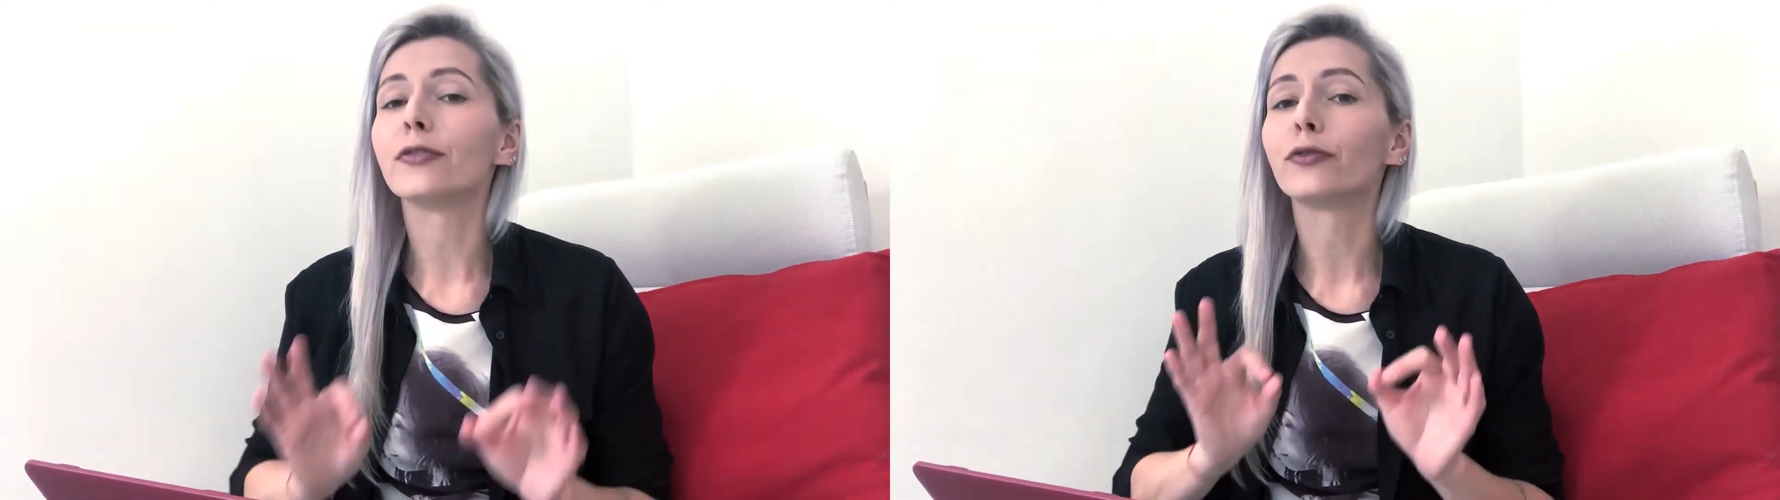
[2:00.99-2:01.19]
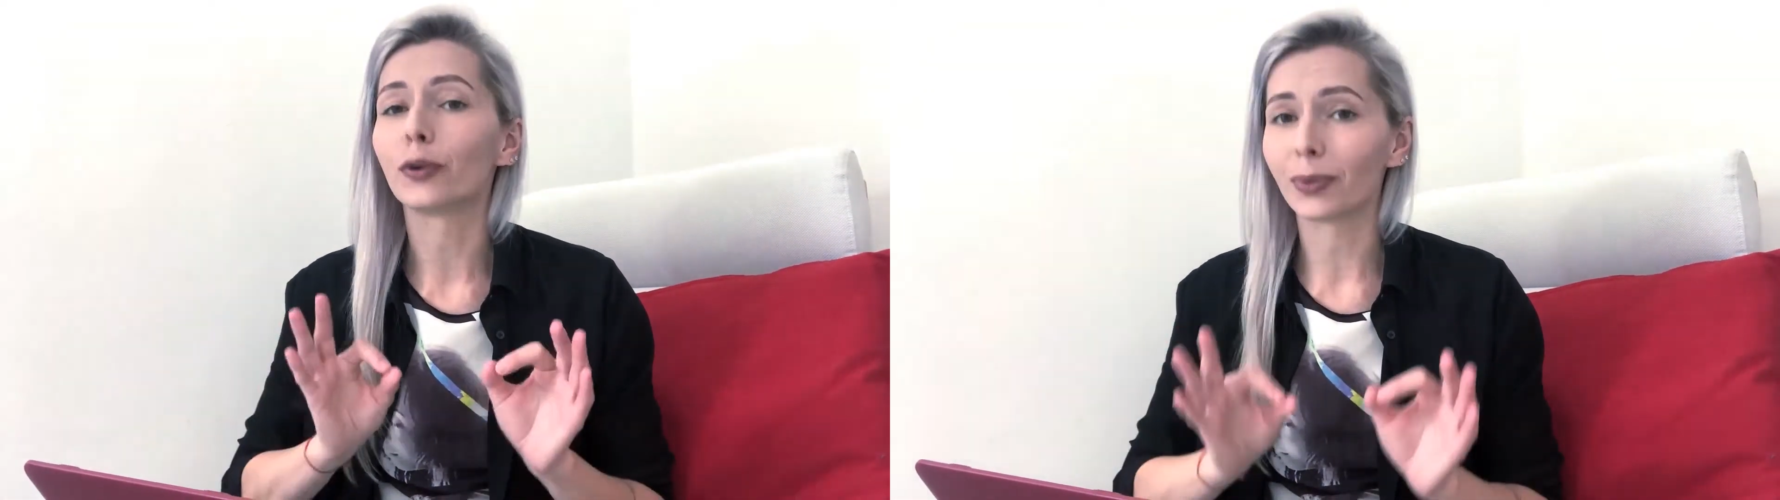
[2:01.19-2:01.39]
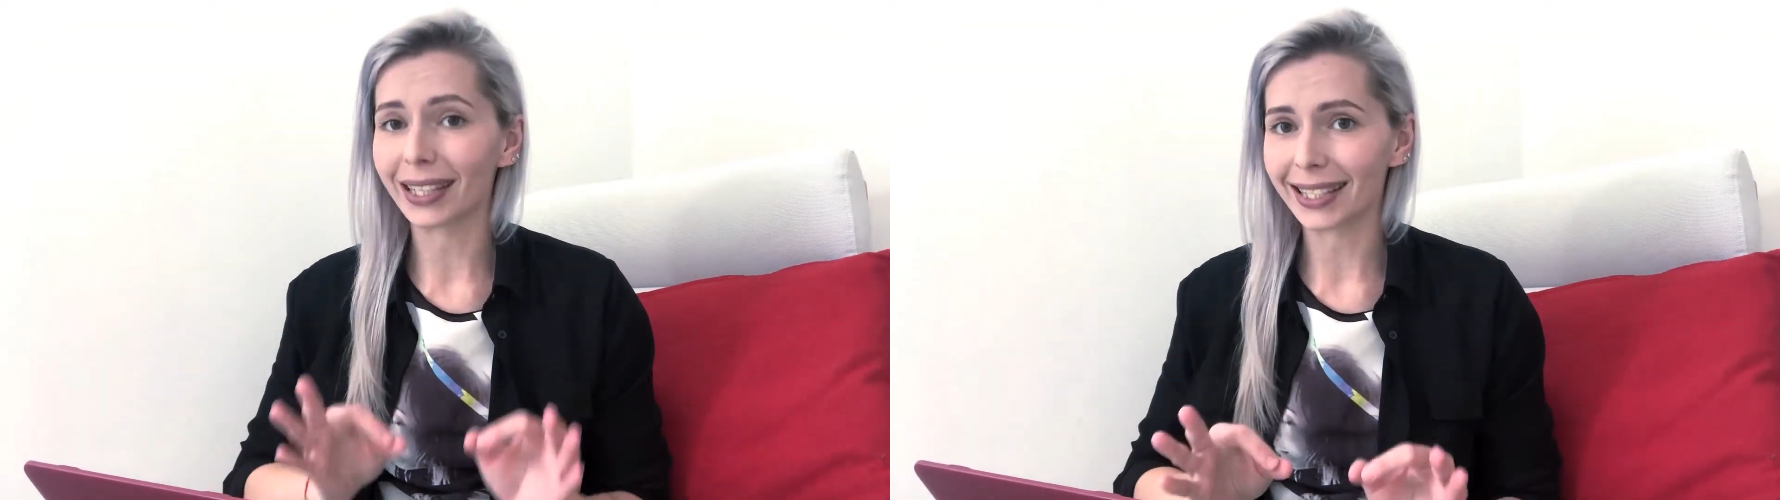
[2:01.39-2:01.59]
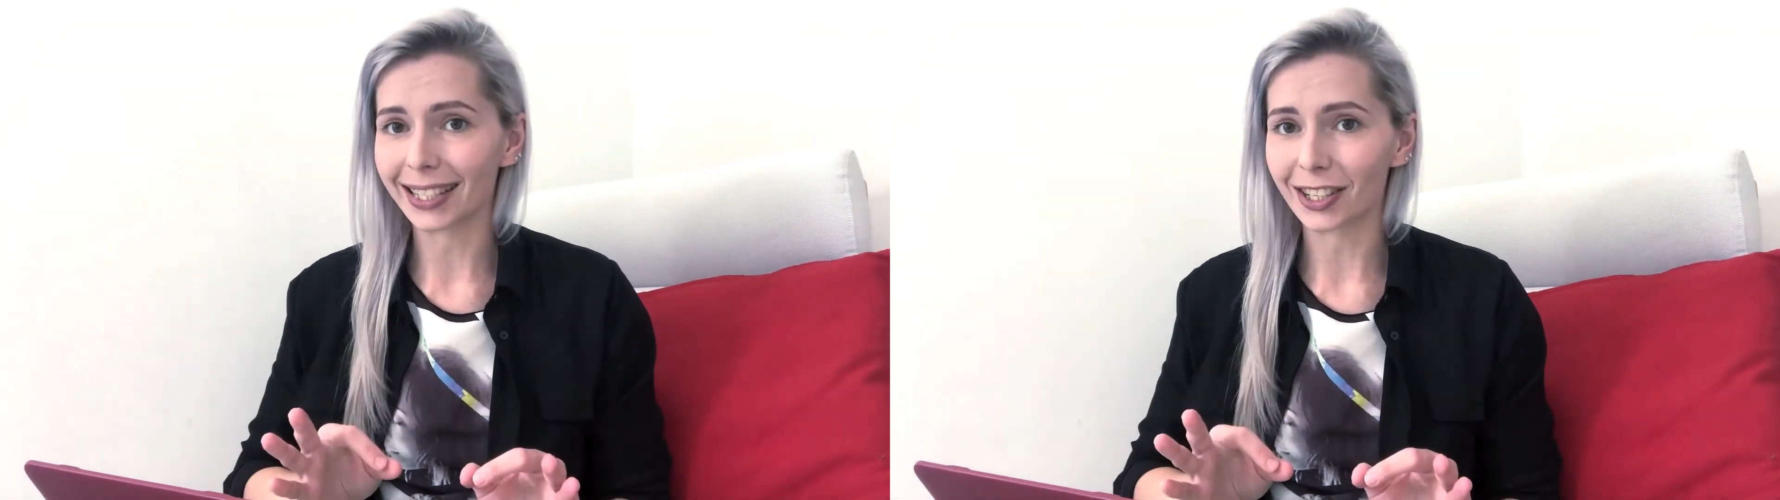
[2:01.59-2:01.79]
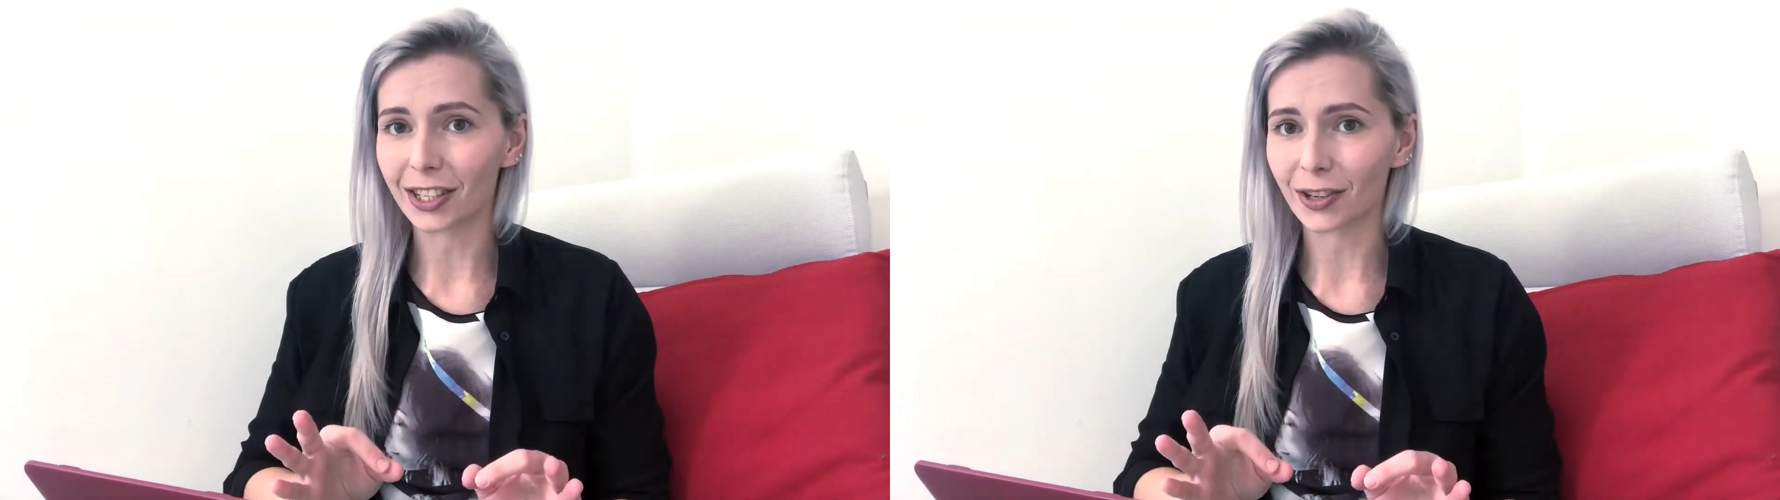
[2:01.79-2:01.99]
from this
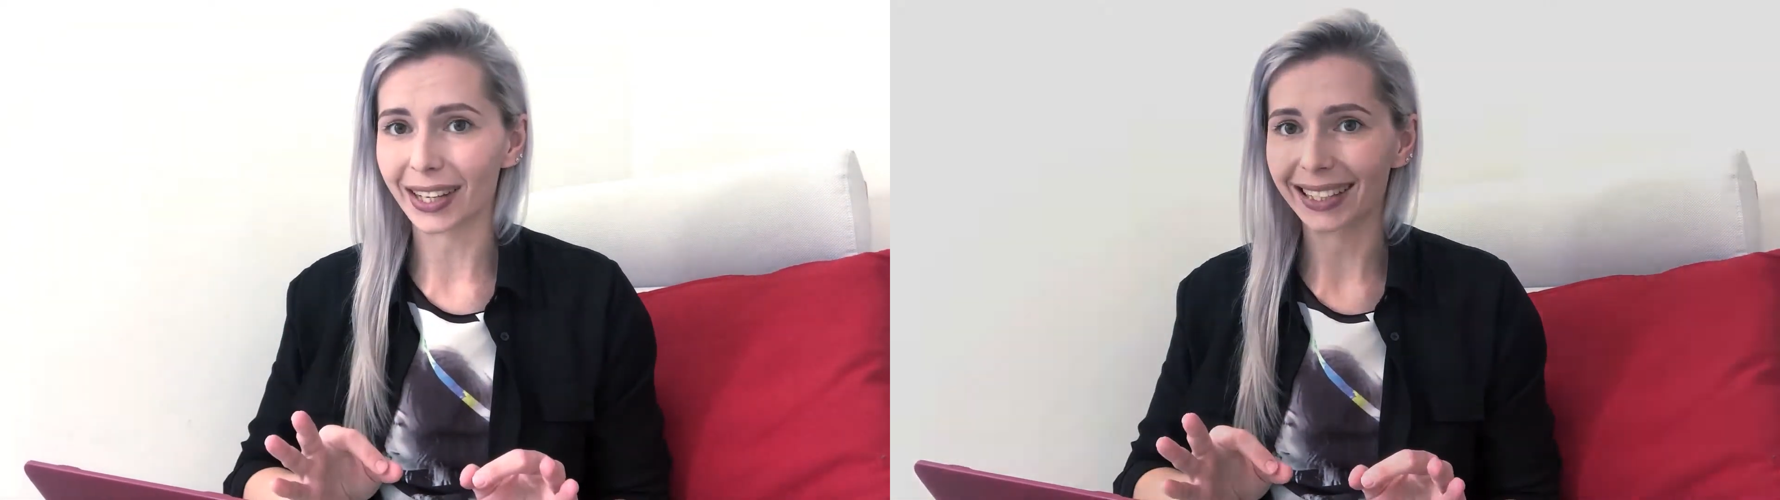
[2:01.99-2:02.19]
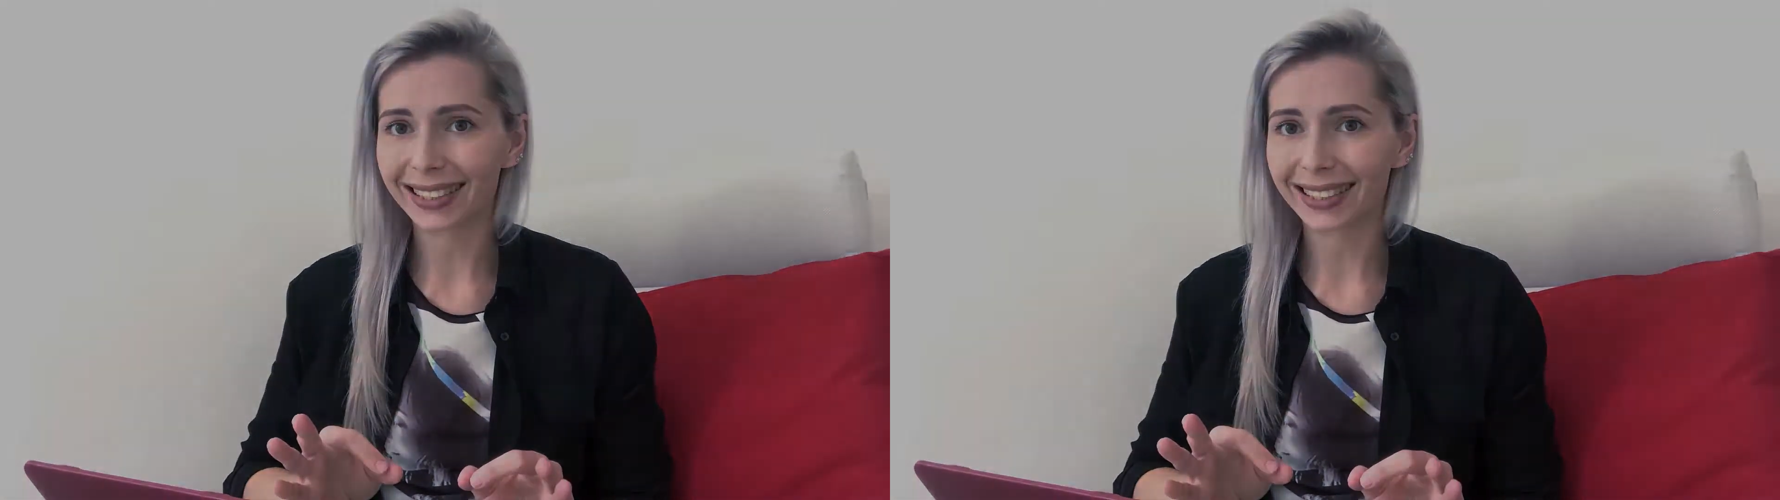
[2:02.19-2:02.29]
industry.